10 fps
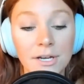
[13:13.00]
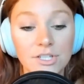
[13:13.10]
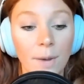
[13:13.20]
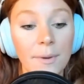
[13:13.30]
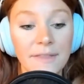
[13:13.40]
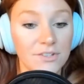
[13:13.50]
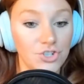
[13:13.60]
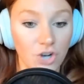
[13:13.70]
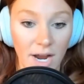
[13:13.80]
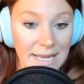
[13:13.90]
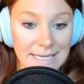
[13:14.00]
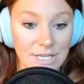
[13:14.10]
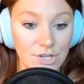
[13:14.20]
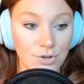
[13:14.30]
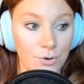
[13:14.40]
someone that's trying
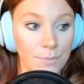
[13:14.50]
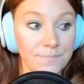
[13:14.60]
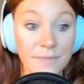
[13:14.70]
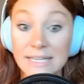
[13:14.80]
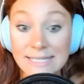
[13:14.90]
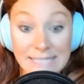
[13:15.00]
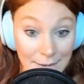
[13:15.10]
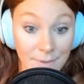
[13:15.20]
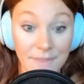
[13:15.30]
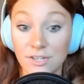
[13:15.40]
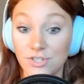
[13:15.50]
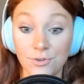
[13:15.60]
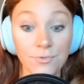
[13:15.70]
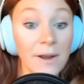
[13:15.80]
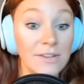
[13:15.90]
to stay within a
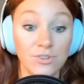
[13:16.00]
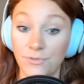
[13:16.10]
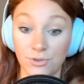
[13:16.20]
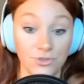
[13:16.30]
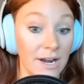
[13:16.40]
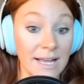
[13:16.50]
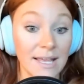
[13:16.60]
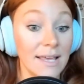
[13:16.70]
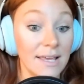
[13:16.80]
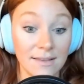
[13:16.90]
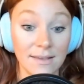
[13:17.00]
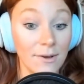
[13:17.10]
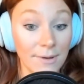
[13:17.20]
certain range, or if you're trying to,